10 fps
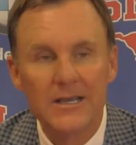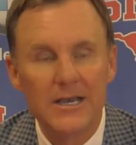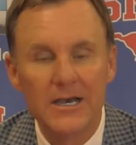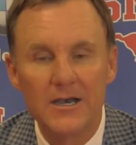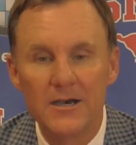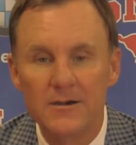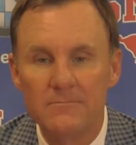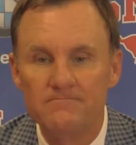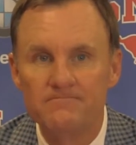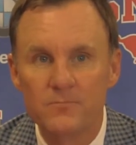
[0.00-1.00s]

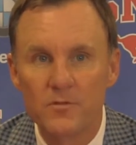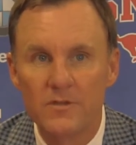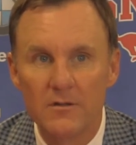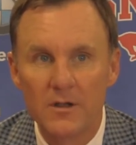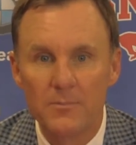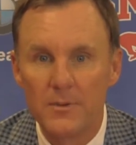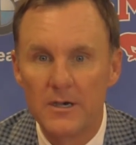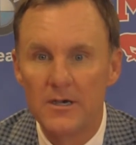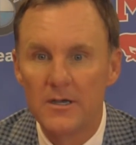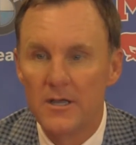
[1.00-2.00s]
Um, we've given up
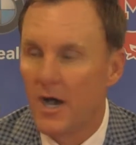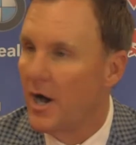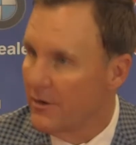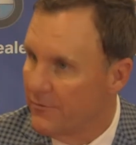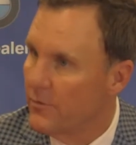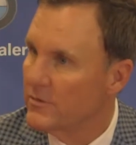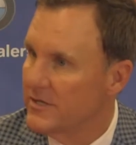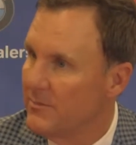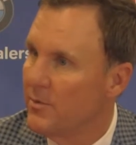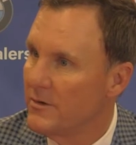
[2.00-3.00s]
uh,
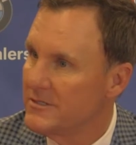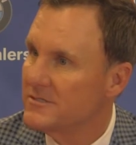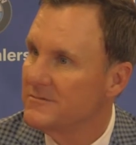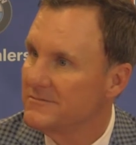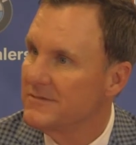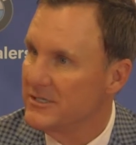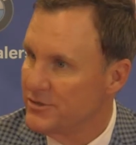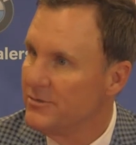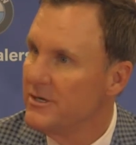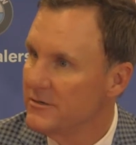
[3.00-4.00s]
114 points in
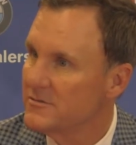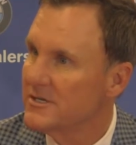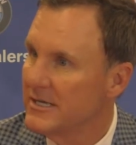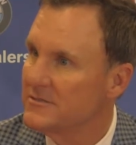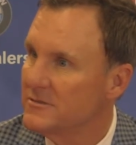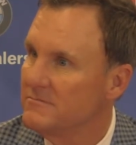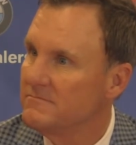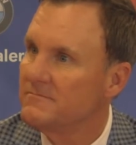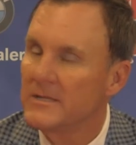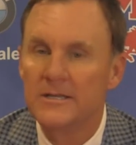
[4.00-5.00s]
two years against them.
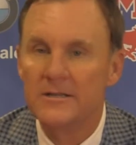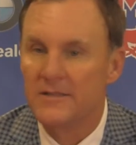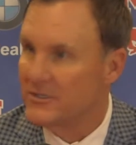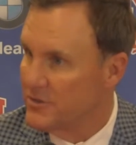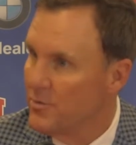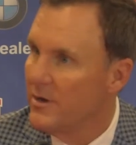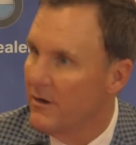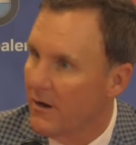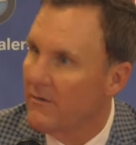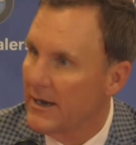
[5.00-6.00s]
That's who we
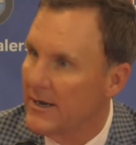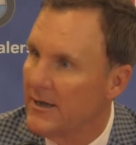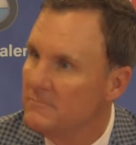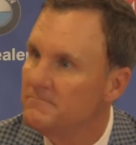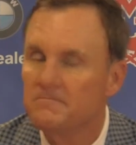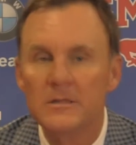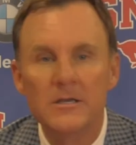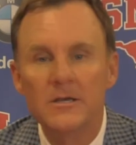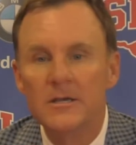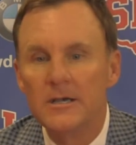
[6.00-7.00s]
are right now.
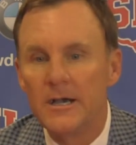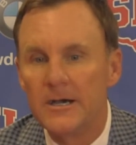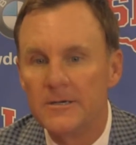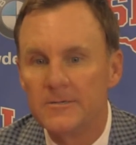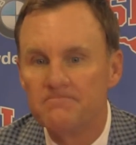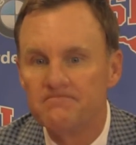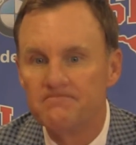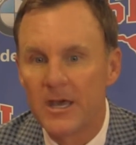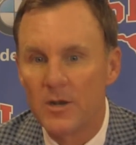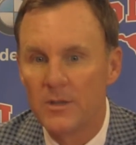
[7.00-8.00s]
Um,
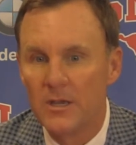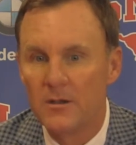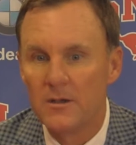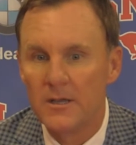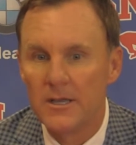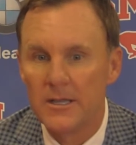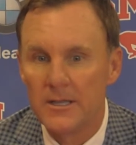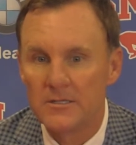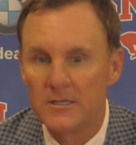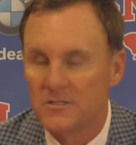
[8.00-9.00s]
that'll be a,
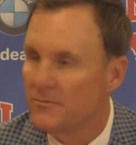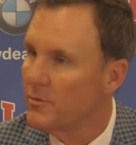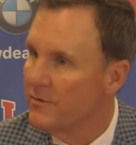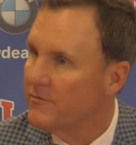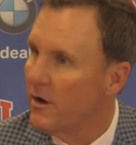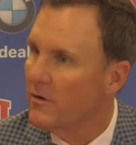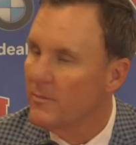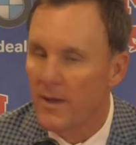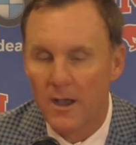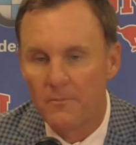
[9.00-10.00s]
a, a something we've talked
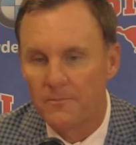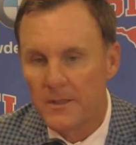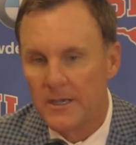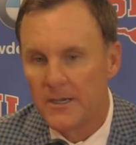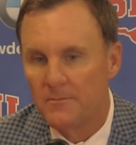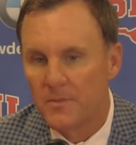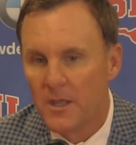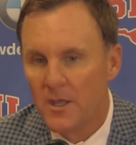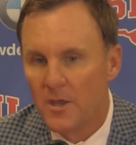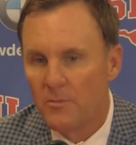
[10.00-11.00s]
about. Um,
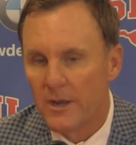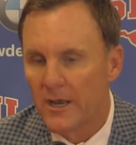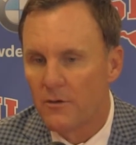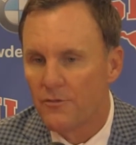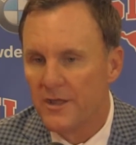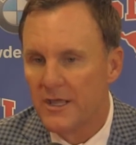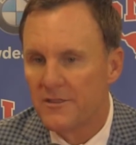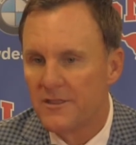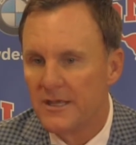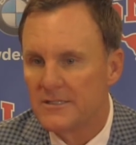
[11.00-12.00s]
but I don't
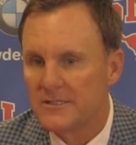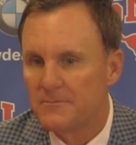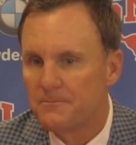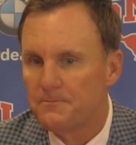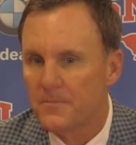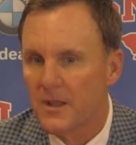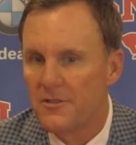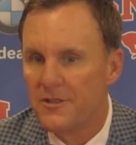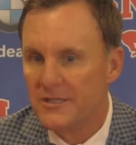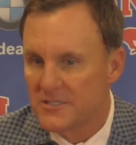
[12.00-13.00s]
think that
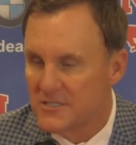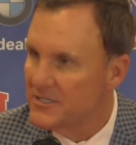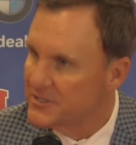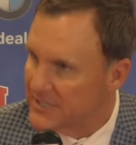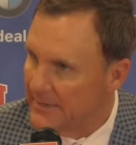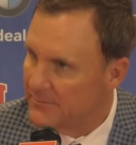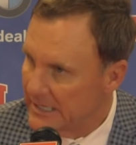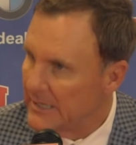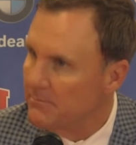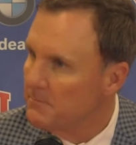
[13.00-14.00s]
this is the same
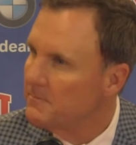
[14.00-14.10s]
team.